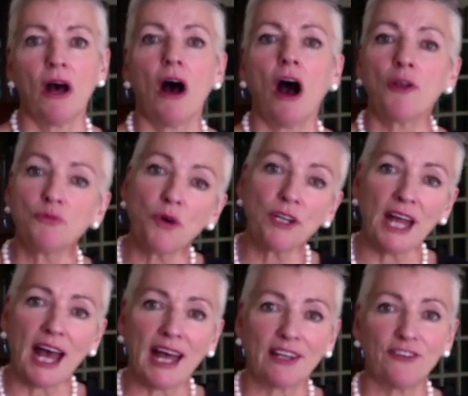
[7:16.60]
On one
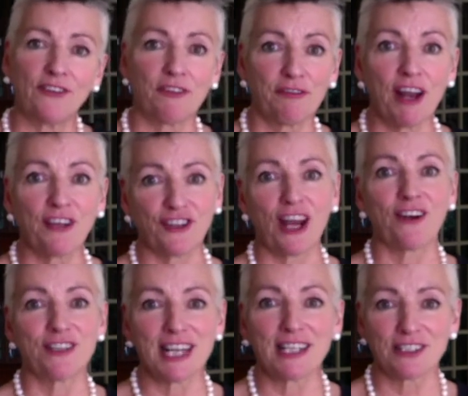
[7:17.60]
hand, the fresh air and
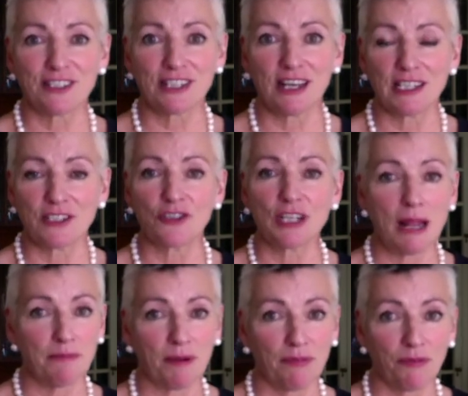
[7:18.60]
exercise could help
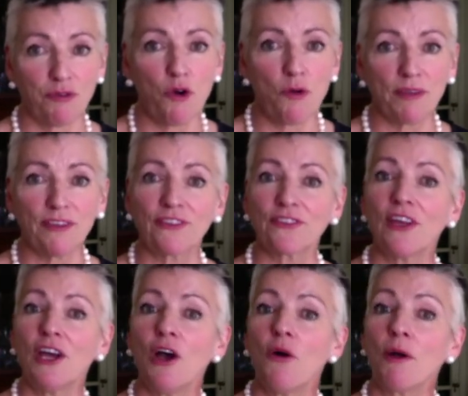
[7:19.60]
our performance
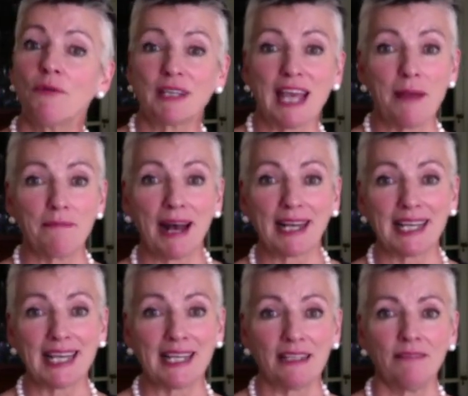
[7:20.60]
when we came back
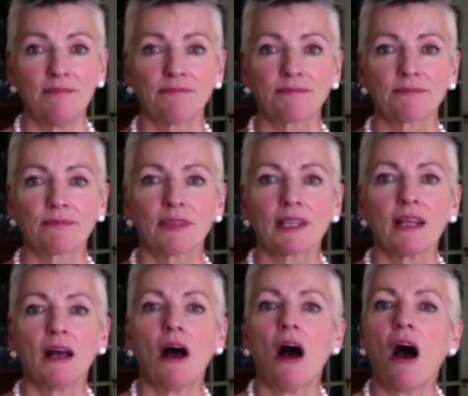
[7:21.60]
in.
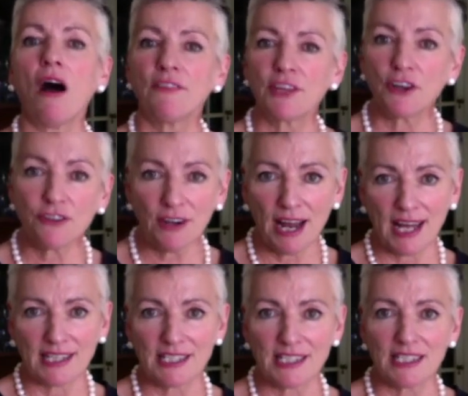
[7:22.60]
On the other
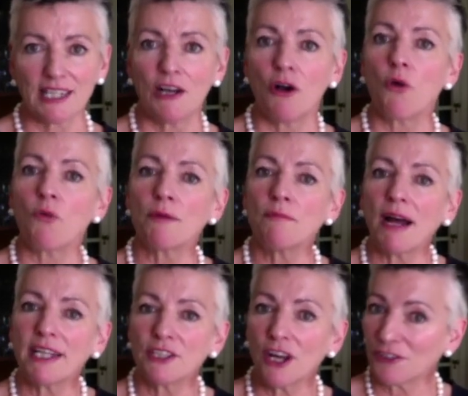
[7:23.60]
hand, we
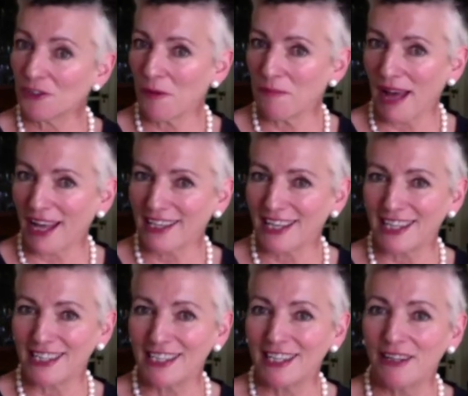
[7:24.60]
might not come back
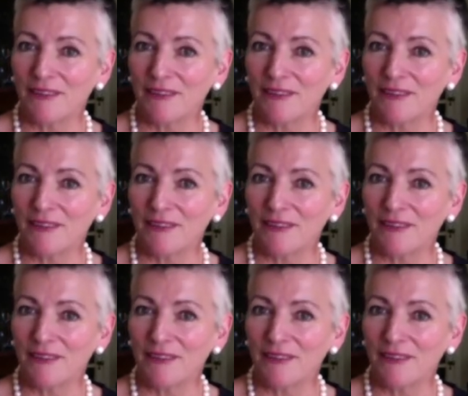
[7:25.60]
in.